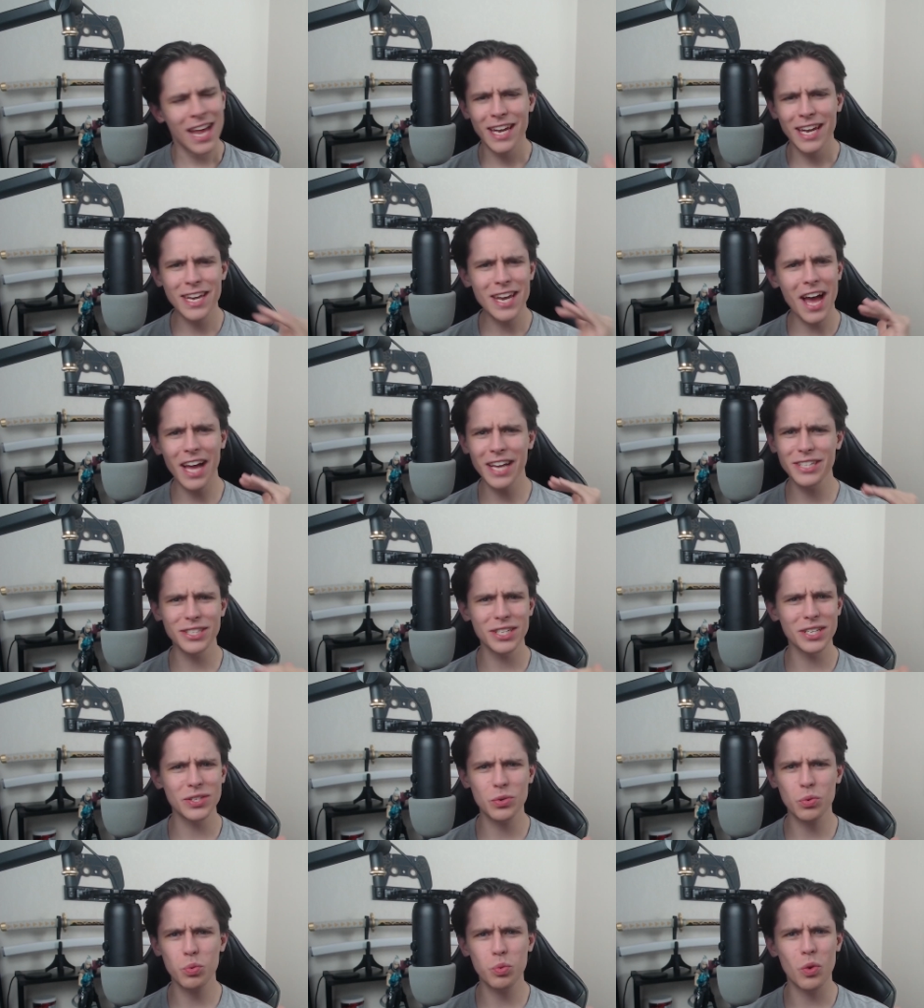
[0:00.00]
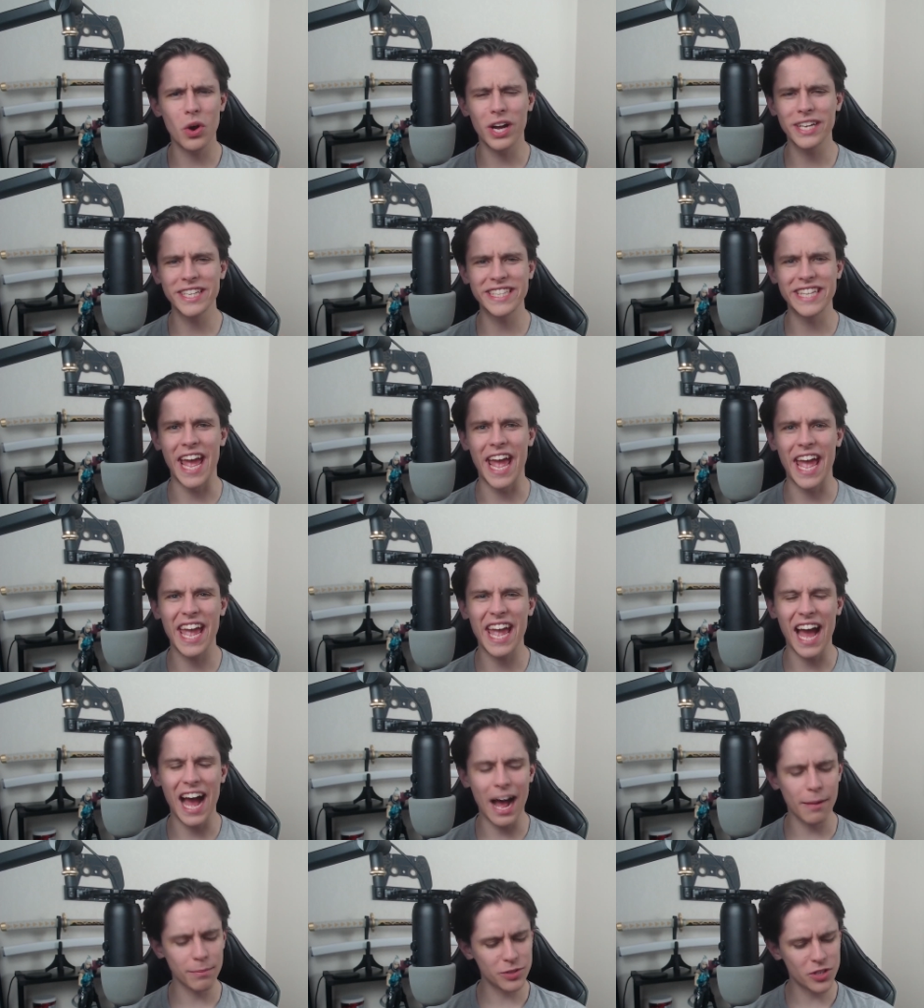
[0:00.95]
Not just one day.
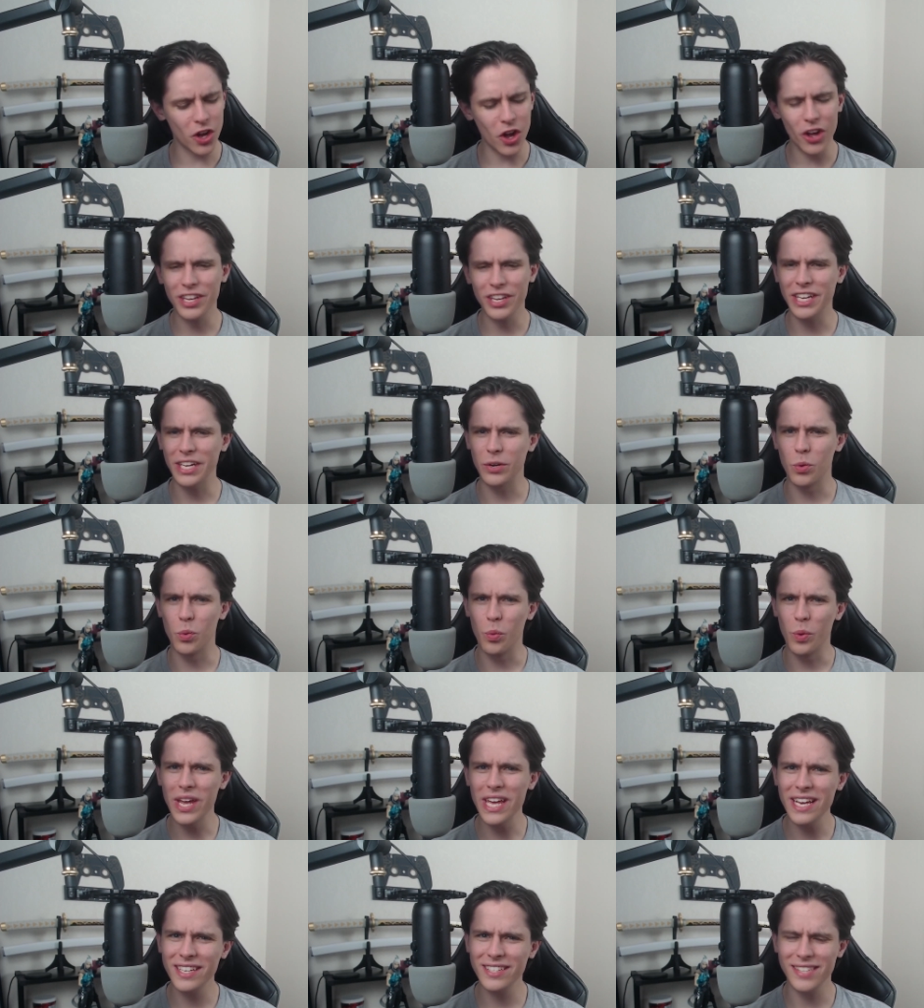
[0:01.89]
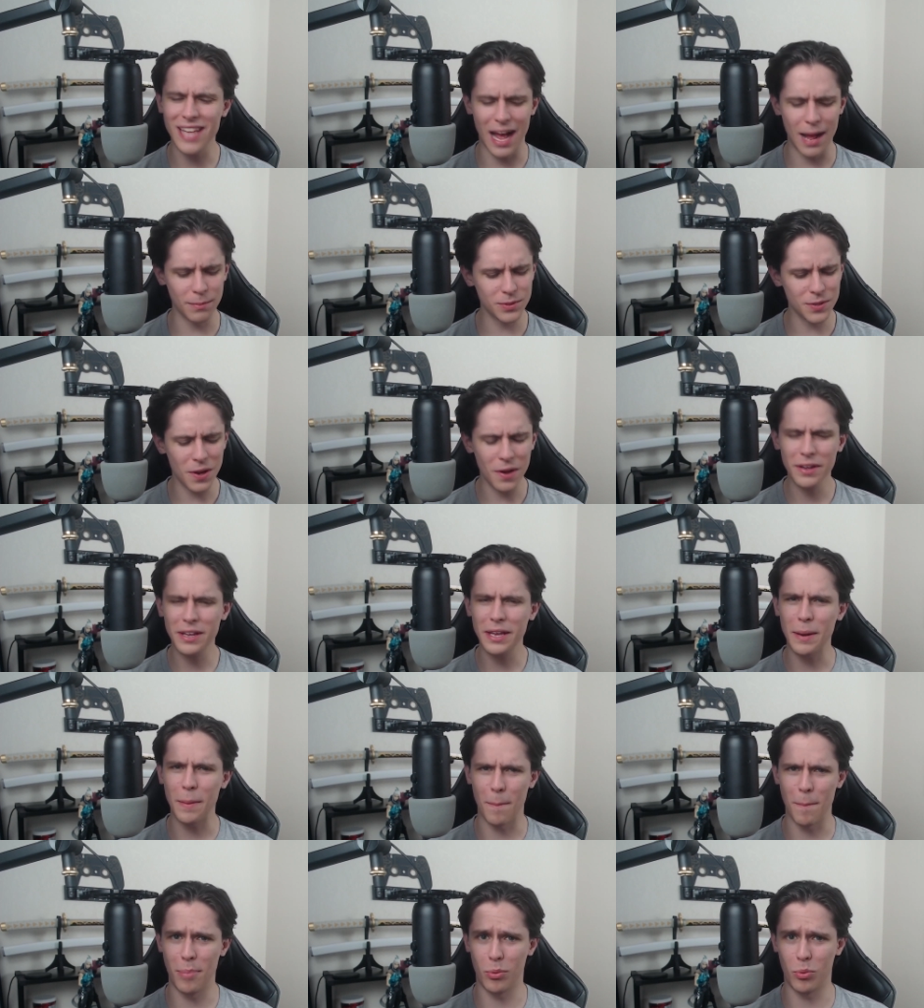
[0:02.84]
I'm talking weeks. I'm
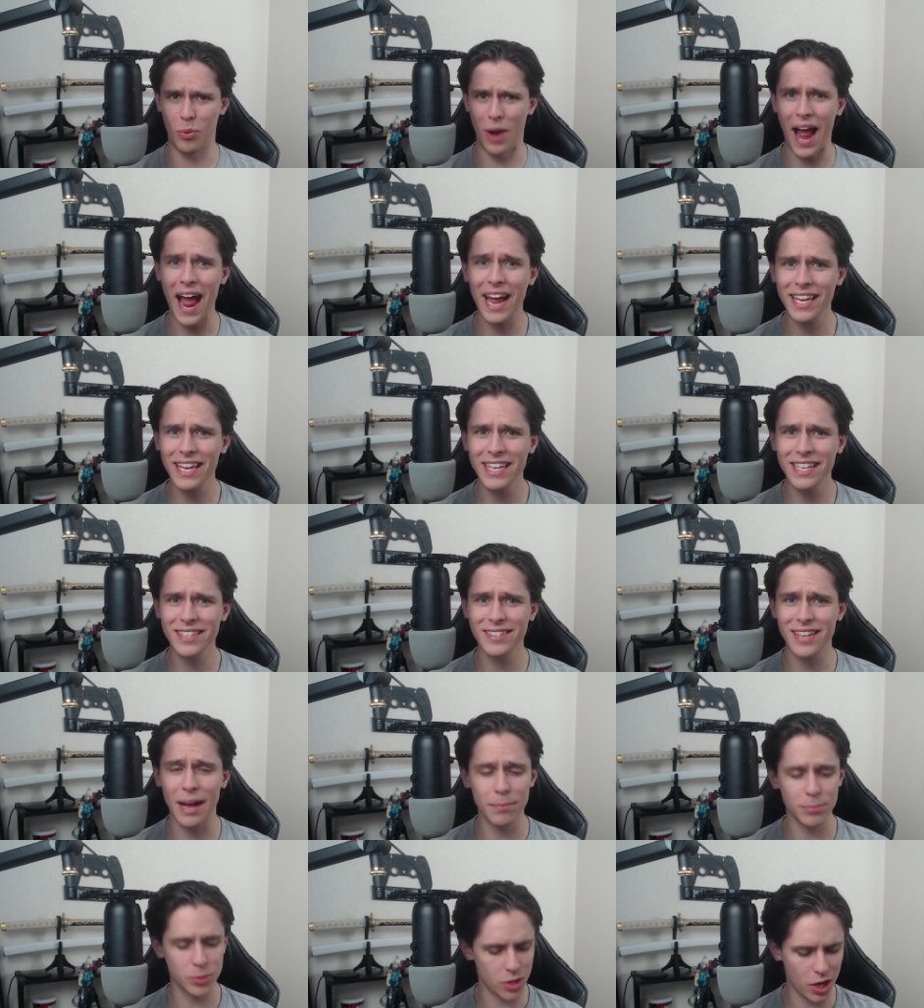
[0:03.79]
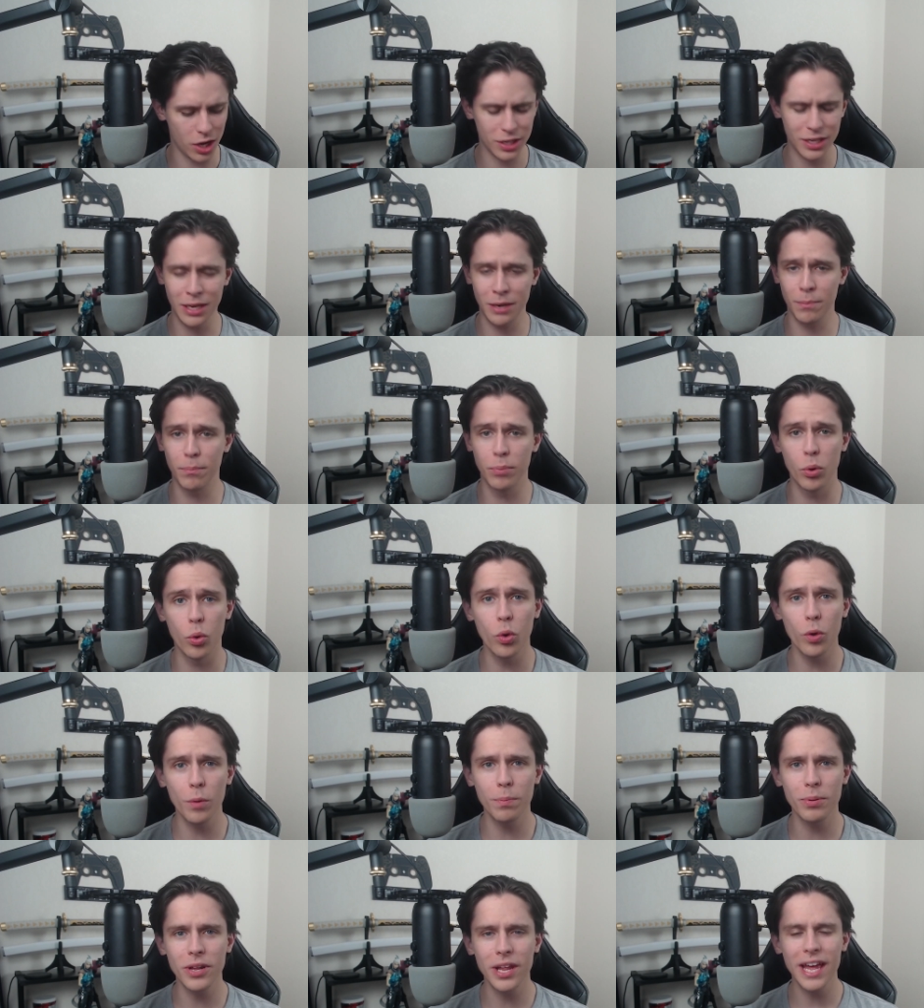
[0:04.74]
talking brackets. I'm talking pool
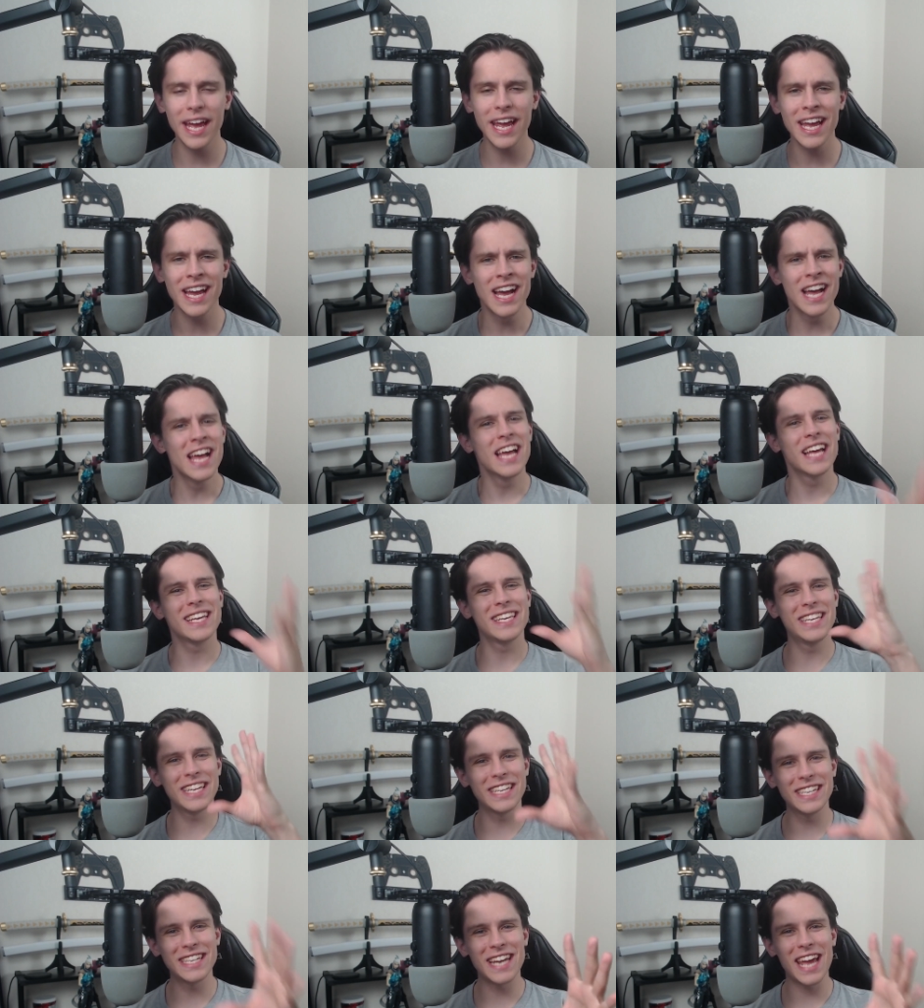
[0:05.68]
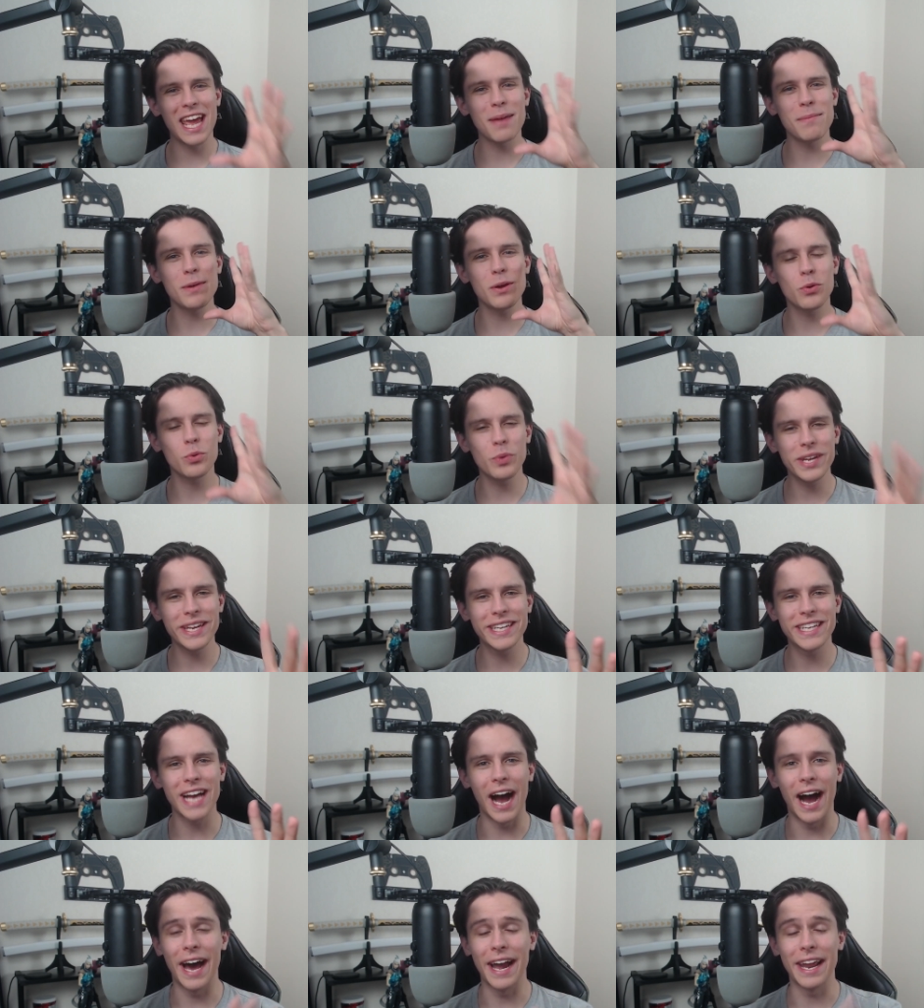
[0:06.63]
play. You name it, we
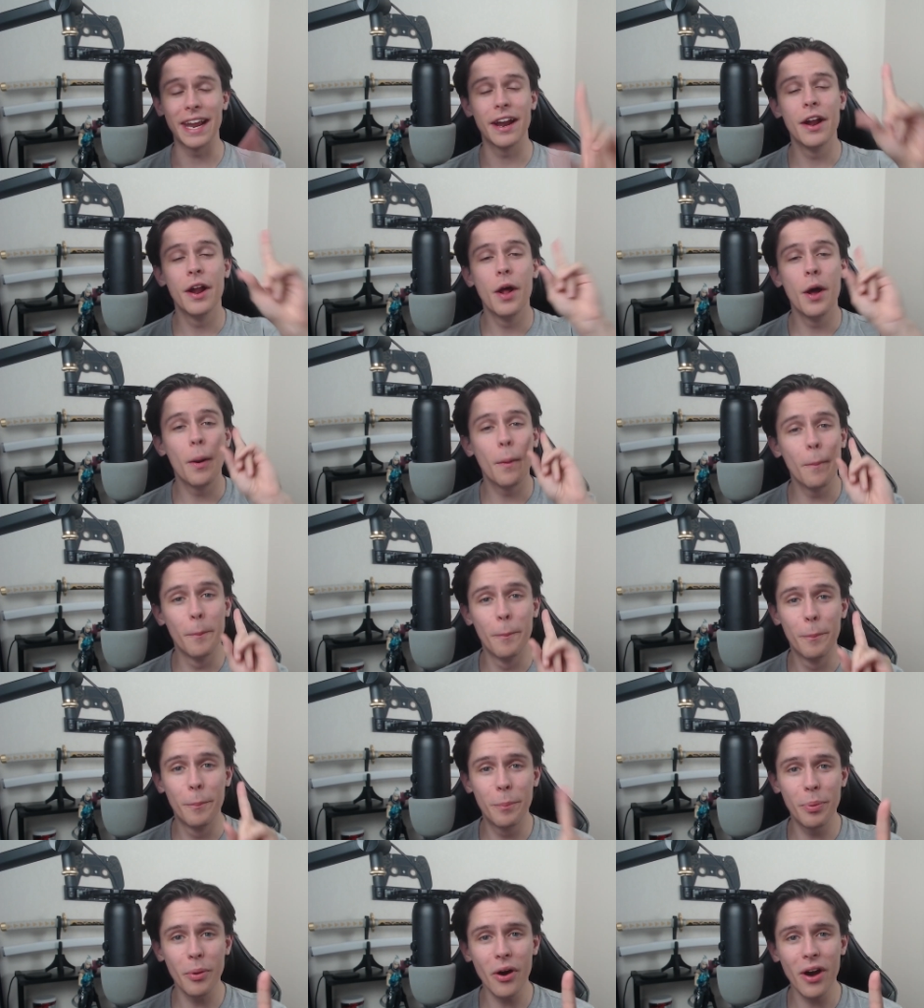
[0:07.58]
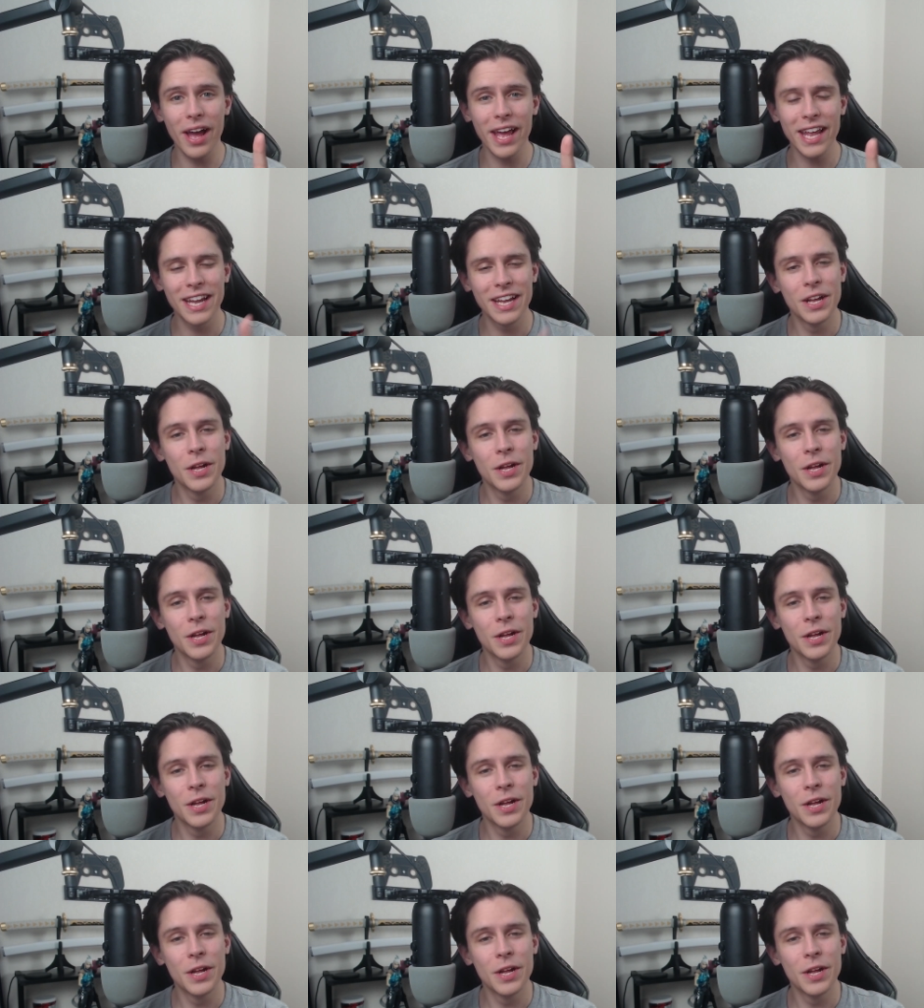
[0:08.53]
got it. But